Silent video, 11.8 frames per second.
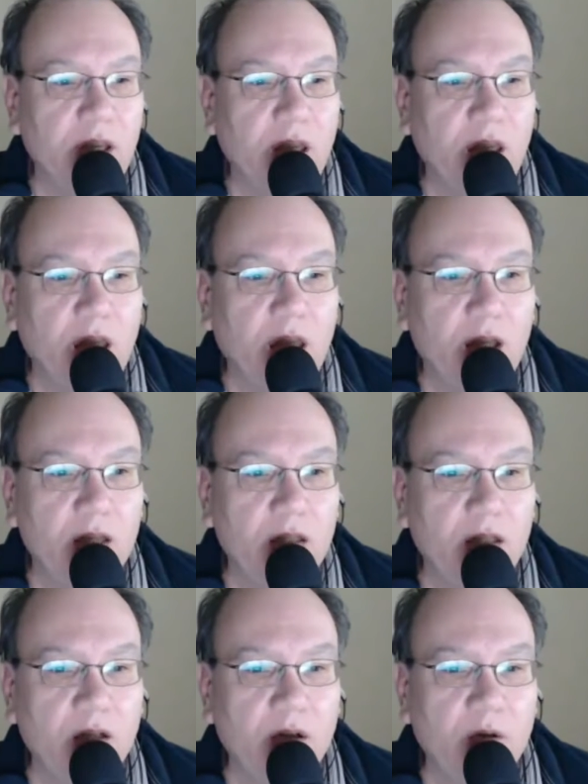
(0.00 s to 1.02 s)
And,
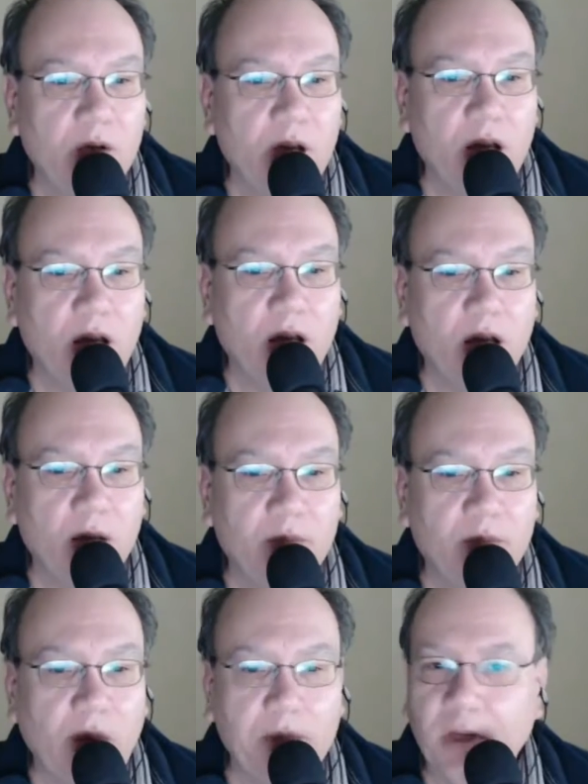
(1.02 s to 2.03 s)
I'm
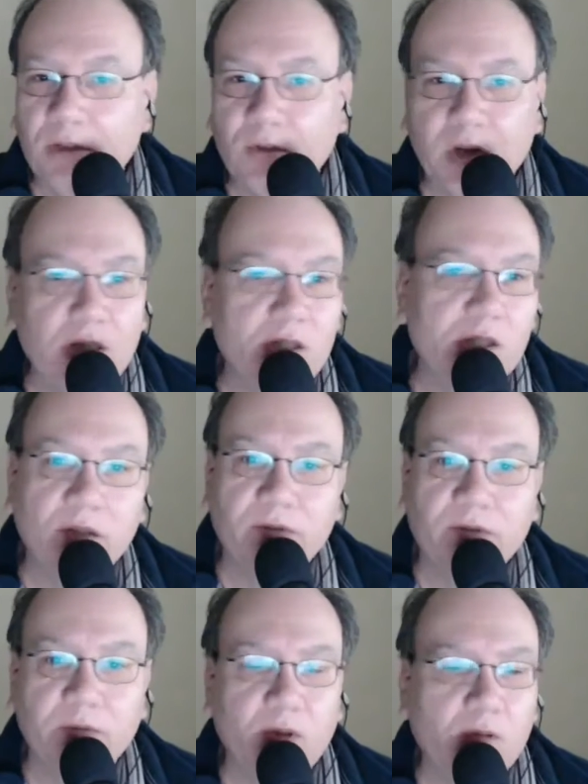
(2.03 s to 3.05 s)
not trying to steal
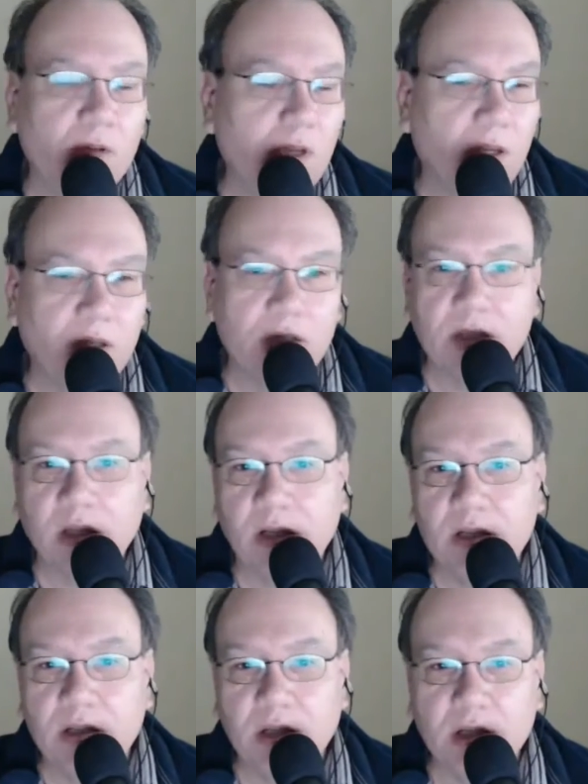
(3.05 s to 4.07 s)
from you, not in the
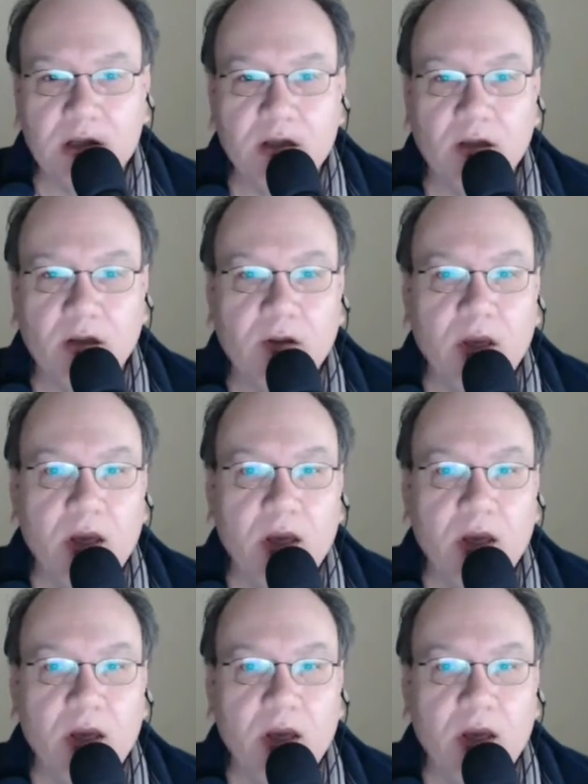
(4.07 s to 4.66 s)
slightest least, but